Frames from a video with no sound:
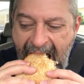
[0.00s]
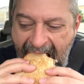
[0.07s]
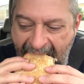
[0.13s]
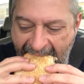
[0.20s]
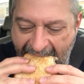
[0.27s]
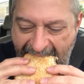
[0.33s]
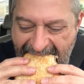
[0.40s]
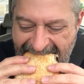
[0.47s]

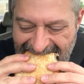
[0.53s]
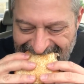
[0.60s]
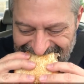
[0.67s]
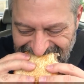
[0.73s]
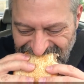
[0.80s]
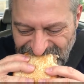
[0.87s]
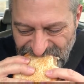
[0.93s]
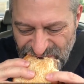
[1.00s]

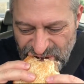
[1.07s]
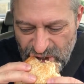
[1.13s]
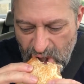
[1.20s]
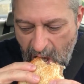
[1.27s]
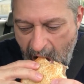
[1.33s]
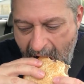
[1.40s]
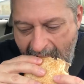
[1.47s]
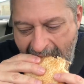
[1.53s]

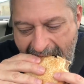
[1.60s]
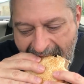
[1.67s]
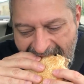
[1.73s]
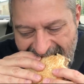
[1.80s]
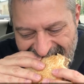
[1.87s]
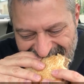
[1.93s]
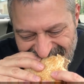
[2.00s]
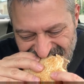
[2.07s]

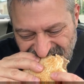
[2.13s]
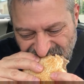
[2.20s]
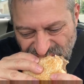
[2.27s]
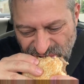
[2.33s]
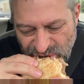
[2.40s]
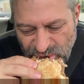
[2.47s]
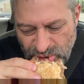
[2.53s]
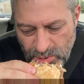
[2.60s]

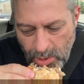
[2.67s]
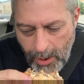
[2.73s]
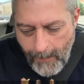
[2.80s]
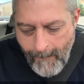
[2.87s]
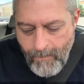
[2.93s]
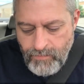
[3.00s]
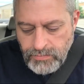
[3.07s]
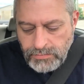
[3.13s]

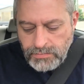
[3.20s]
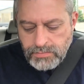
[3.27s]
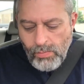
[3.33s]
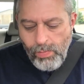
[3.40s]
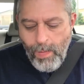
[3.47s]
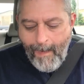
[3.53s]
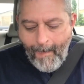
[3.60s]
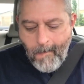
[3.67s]

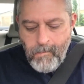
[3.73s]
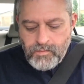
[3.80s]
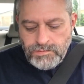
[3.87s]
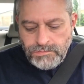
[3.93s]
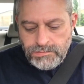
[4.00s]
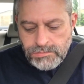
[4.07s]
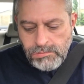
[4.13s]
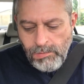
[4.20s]

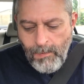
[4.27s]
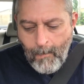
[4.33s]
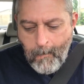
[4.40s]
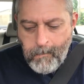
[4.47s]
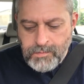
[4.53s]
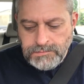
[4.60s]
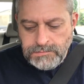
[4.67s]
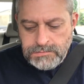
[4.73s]

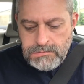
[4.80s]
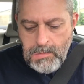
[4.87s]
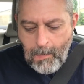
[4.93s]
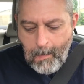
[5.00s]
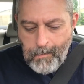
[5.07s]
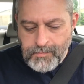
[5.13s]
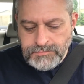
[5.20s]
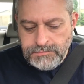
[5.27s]

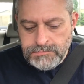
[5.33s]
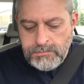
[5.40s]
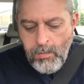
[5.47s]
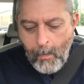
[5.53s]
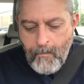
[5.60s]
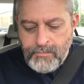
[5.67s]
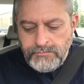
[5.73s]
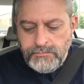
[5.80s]

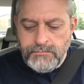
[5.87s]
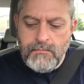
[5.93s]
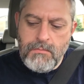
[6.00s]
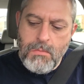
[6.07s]
[no speech]